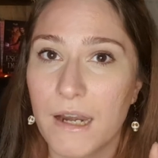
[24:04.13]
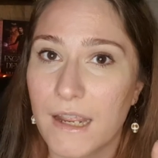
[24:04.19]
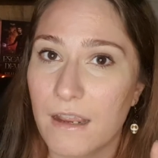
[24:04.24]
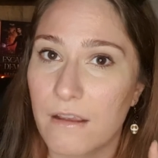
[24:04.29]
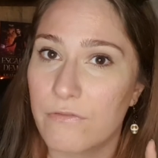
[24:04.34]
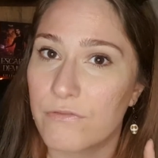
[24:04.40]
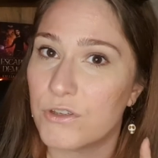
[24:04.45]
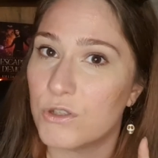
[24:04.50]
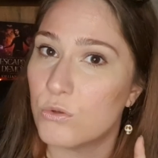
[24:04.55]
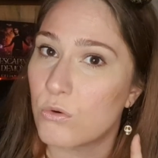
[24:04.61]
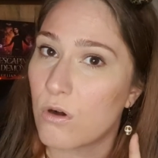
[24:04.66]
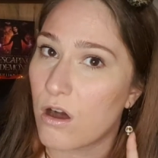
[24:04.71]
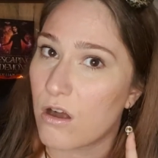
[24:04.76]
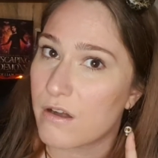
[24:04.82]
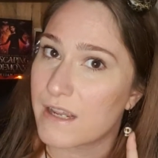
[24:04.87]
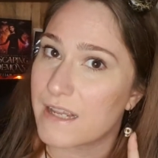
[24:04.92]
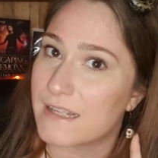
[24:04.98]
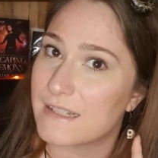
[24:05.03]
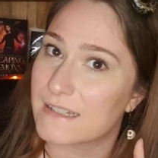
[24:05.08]
if you are
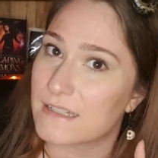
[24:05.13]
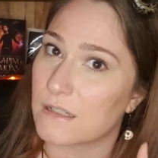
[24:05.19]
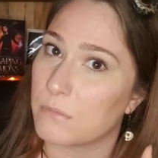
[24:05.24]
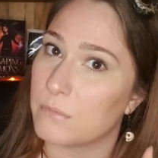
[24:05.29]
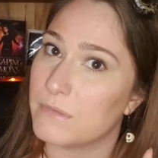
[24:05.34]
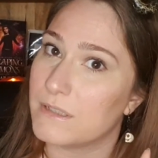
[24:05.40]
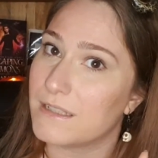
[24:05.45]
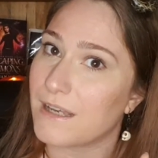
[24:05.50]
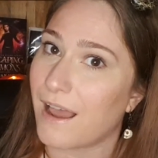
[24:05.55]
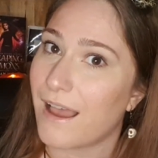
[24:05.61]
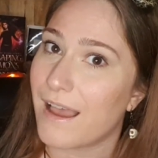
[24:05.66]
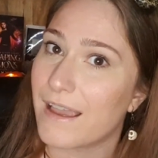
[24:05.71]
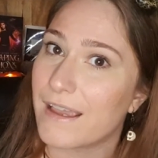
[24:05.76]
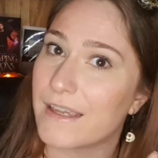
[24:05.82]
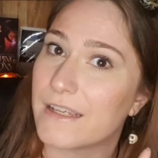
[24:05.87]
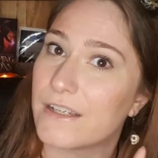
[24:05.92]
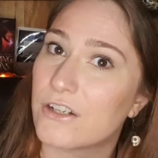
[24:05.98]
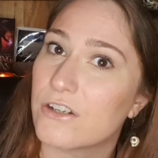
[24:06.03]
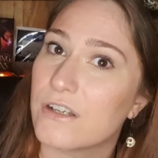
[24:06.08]
in some
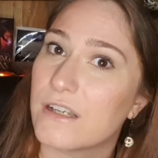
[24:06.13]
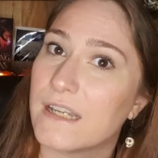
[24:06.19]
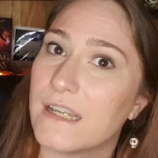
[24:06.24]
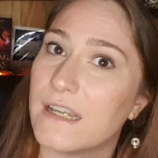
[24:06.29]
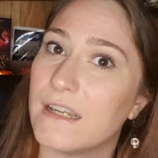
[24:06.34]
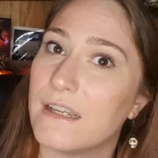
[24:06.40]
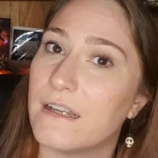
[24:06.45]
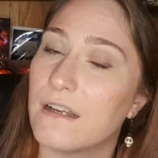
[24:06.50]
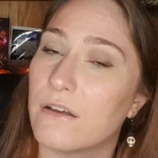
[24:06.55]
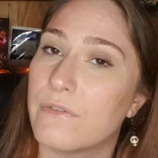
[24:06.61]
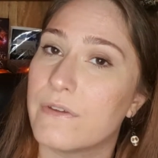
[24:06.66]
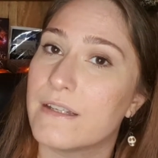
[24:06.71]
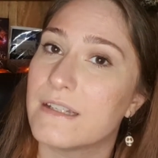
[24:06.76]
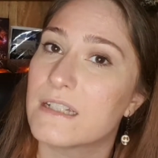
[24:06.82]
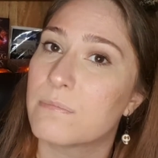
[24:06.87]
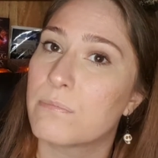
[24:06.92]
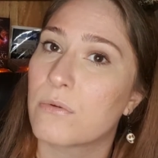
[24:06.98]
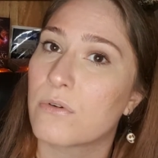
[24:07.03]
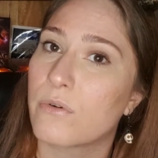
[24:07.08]
dire need of
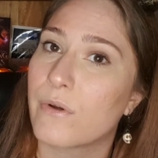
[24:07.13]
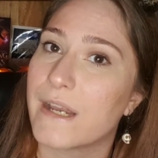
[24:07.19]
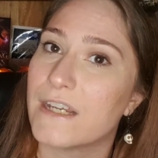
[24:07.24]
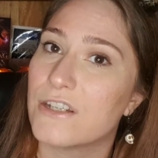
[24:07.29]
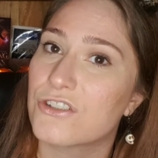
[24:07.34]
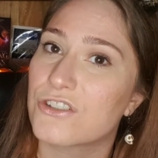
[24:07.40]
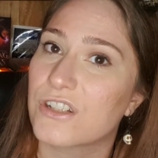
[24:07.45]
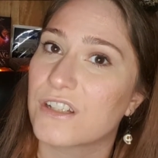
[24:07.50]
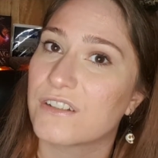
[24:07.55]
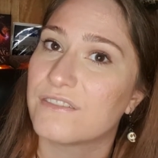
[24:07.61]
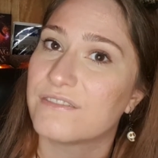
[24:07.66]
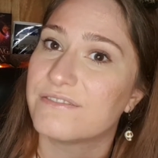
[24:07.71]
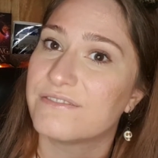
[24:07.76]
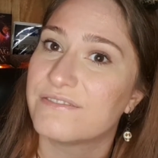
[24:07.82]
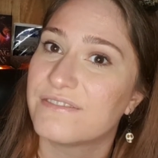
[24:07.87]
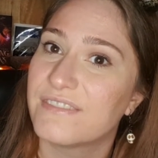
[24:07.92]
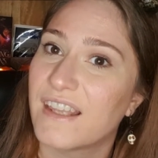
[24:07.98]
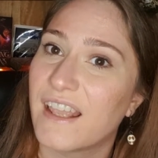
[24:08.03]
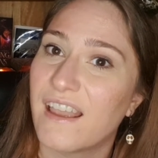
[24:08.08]
inspiration,
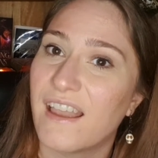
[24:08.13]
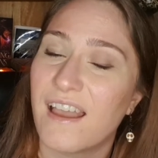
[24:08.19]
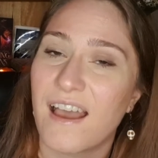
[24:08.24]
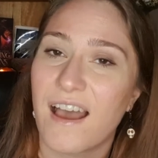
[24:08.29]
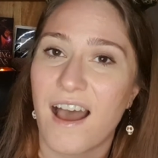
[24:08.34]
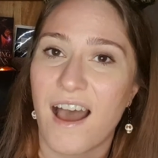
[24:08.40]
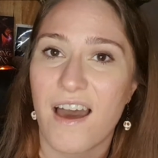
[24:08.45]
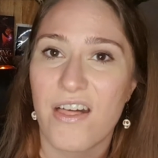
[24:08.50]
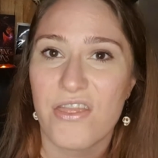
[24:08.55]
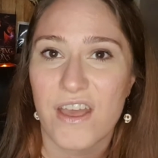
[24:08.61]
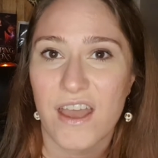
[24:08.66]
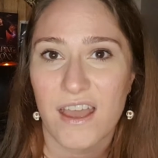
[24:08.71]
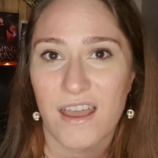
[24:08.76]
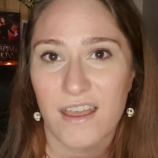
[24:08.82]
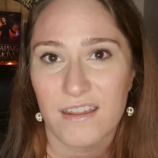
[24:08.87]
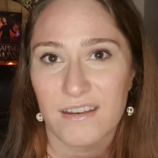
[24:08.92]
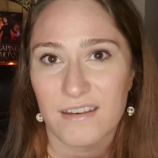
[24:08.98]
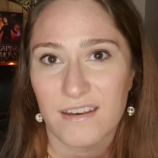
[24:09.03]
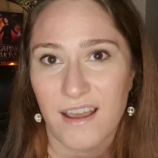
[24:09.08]

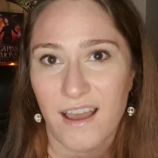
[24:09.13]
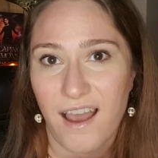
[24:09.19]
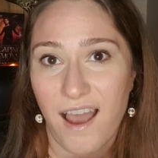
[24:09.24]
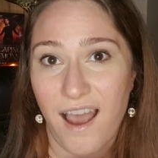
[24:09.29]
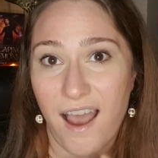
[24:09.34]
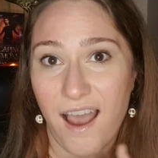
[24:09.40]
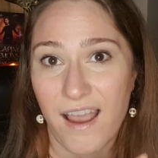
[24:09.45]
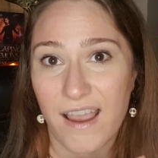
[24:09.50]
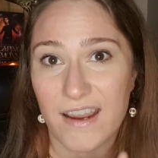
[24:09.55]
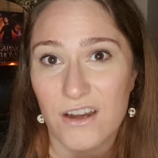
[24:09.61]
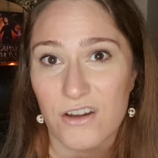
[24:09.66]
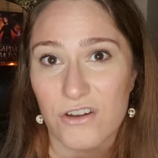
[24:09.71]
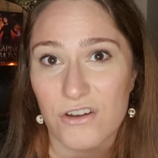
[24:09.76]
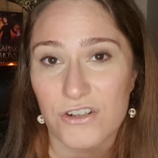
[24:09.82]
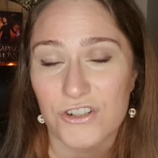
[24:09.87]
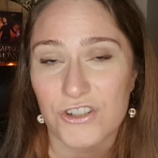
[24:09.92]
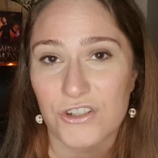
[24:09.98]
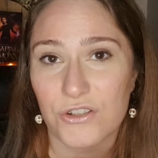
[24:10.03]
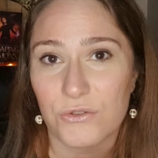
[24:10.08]
then I
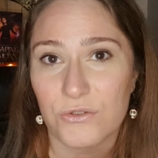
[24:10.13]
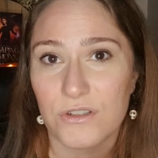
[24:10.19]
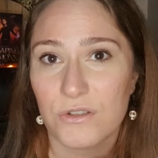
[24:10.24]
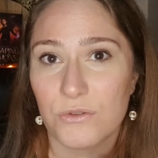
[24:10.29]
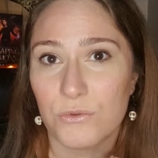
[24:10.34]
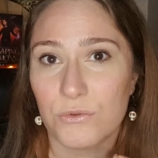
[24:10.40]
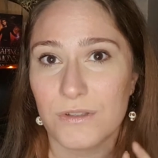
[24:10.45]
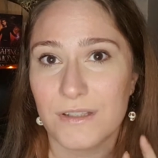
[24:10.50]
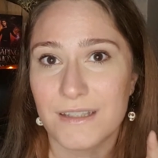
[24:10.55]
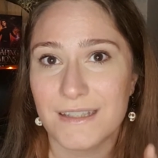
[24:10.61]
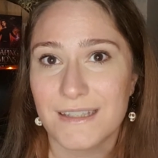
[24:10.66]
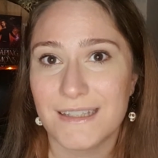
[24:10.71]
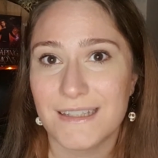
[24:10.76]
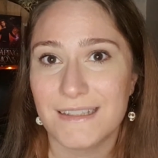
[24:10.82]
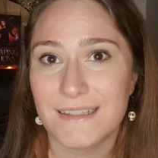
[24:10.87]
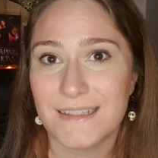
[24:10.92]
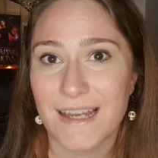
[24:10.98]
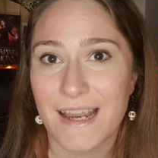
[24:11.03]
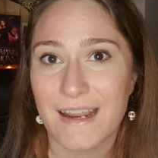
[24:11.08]
urge you to
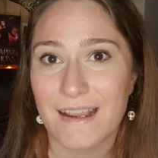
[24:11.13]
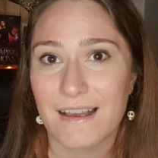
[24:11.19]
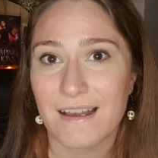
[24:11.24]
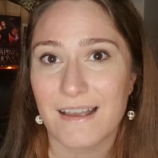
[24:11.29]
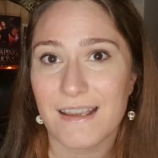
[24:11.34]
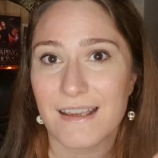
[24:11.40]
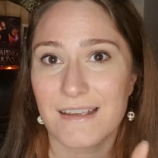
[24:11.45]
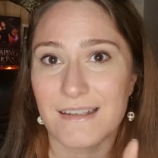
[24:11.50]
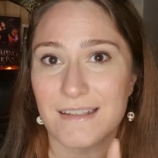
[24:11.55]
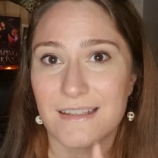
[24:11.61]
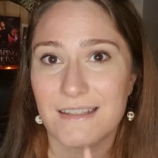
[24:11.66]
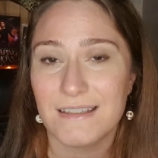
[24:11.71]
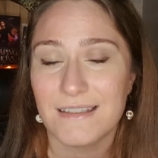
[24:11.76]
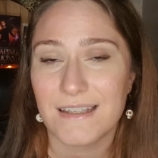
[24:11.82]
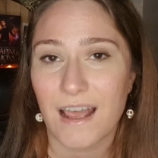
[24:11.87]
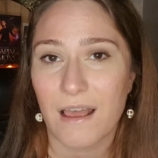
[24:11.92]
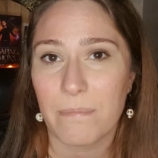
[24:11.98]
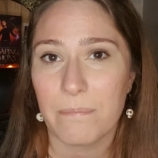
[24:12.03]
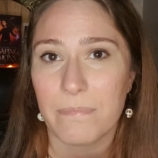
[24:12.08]
take a
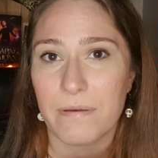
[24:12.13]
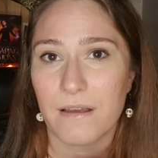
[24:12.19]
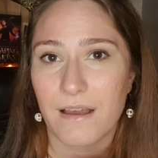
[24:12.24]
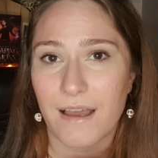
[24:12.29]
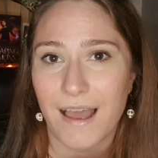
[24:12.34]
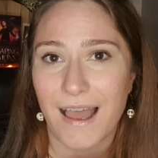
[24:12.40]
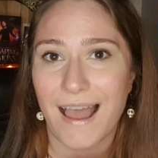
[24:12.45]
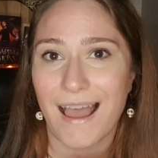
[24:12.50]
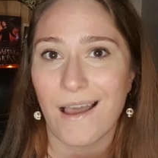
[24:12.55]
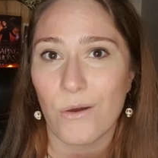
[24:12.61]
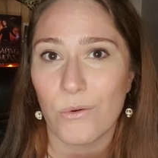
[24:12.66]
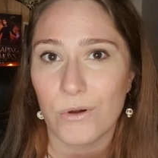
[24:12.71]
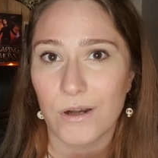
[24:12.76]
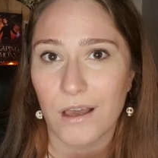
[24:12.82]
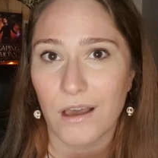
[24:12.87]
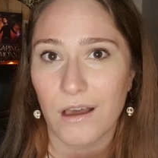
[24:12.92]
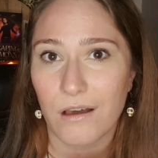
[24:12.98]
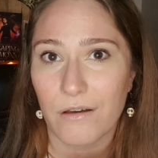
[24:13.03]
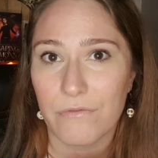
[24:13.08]
step out
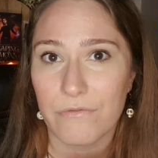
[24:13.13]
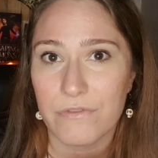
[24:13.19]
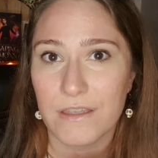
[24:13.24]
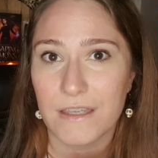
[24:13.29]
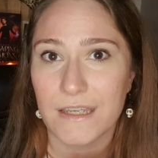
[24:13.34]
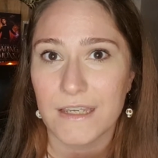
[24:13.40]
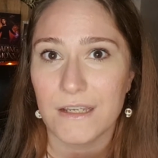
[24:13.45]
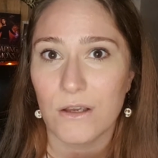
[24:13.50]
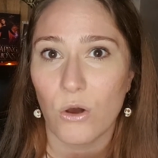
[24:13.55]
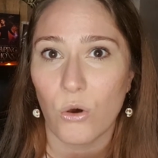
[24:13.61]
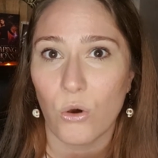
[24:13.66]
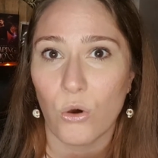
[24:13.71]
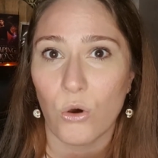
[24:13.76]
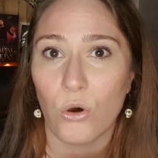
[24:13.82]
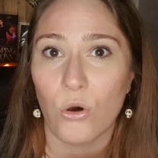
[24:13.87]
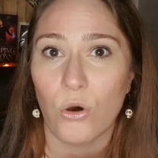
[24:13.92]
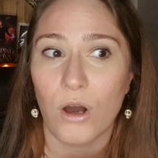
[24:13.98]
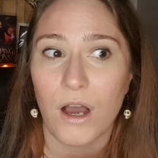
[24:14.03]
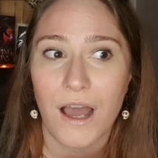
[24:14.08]
of the
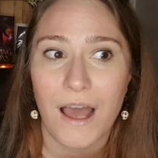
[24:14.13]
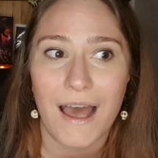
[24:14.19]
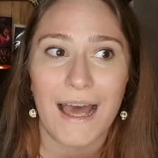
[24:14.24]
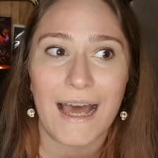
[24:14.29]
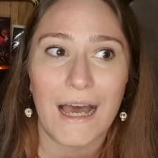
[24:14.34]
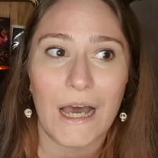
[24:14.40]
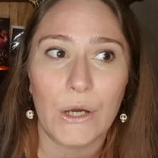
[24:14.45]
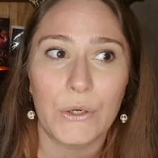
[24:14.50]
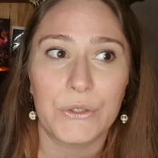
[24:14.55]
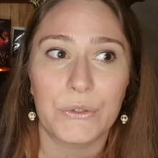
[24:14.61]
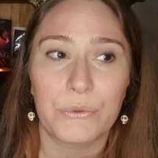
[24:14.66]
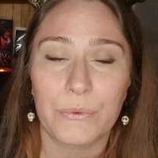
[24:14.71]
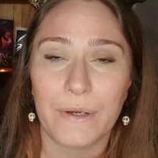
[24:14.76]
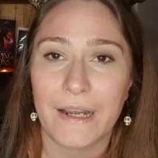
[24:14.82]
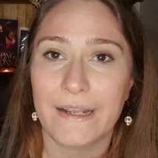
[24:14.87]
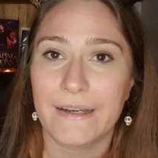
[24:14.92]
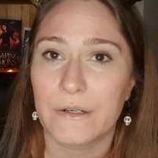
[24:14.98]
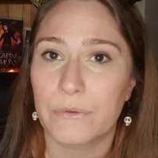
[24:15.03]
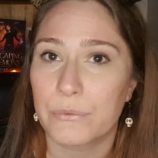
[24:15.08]
whole how to
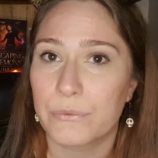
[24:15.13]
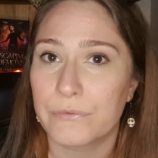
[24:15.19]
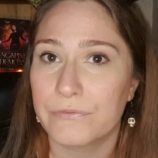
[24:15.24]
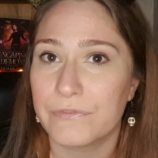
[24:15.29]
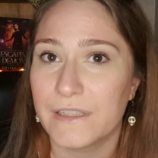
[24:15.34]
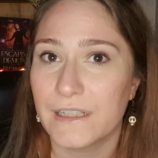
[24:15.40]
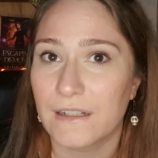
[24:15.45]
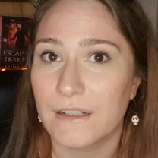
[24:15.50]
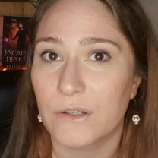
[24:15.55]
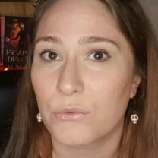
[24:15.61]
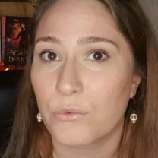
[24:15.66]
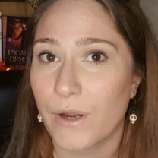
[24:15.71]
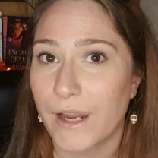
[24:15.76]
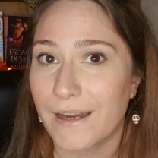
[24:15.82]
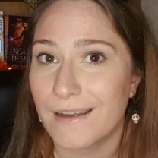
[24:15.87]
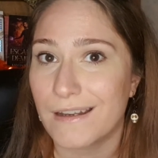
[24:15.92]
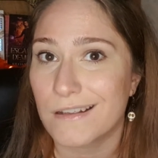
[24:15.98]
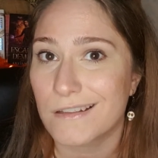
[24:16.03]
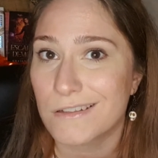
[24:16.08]
write a villain
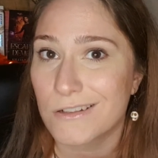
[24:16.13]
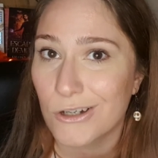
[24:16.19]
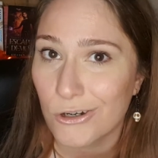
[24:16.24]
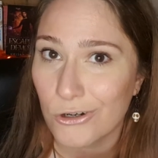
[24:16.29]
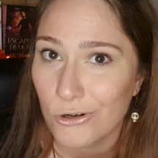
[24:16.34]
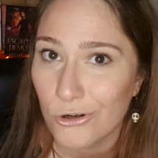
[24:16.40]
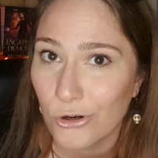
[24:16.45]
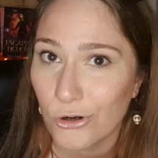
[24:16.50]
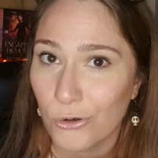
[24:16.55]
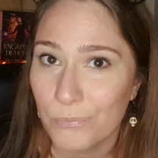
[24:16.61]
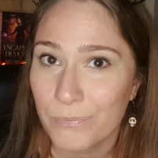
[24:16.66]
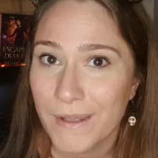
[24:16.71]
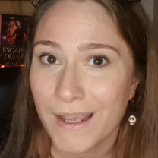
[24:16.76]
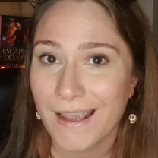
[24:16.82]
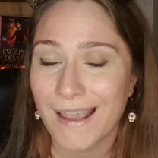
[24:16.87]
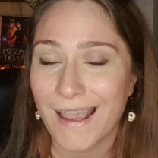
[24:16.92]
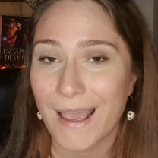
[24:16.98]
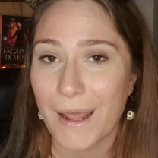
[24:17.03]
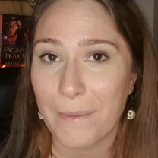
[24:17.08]
writing circle
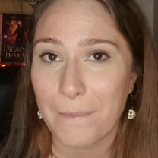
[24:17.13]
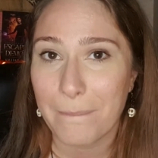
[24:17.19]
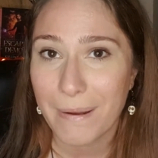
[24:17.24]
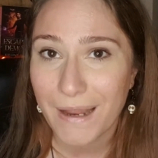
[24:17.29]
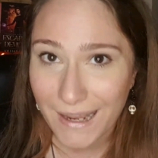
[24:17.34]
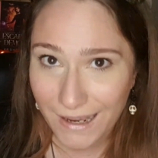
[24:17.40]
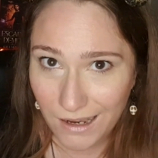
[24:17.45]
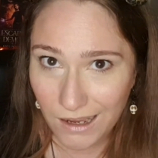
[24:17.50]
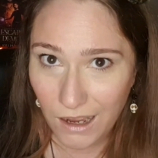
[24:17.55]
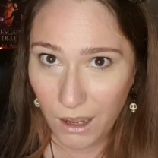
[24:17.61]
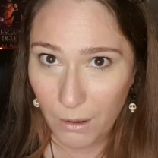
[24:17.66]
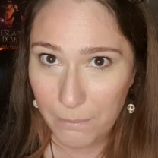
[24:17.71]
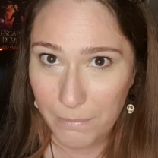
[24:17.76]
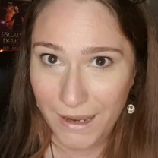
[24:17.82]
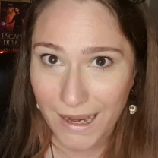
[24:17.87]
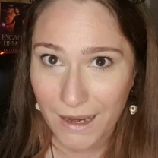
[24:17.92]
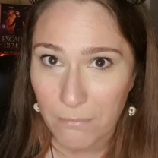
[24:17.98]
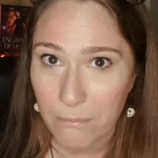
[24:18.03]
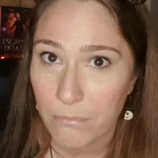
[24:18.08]
and pick up
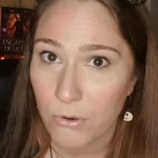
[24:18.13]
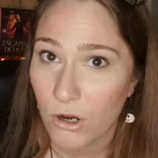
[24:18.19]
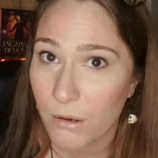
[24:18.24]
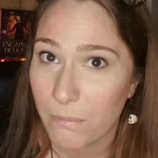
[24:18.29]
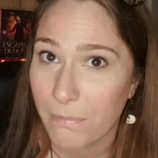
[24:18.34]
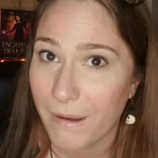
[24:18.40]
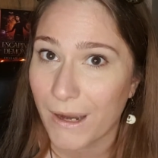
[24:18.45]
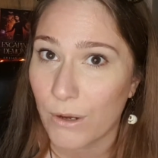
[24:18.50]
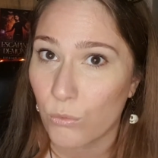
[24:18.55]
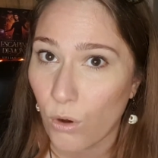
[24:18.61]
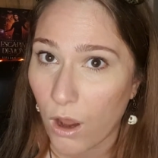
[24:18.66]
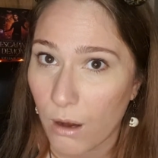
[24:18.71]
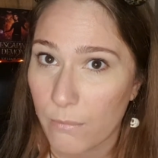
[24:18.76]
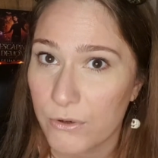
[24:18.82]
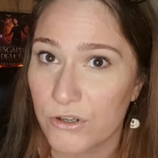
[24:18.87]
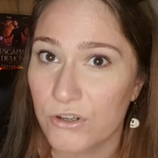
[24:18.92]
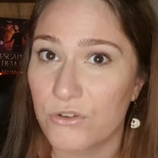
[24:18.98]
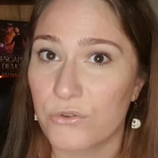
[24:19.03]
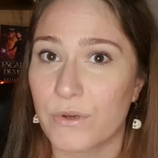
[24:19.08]
a book by
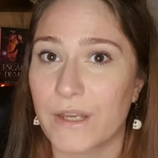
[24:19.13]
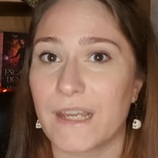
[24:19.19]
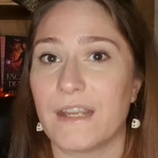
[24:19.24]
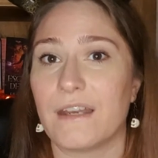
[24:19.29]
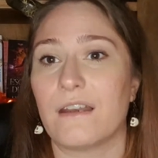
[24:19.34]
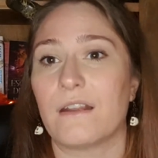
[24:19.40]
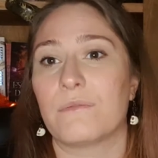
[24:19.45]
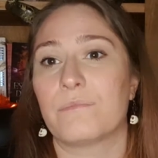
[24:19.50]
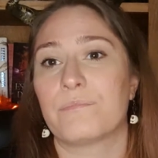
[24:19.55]
Robert Greene.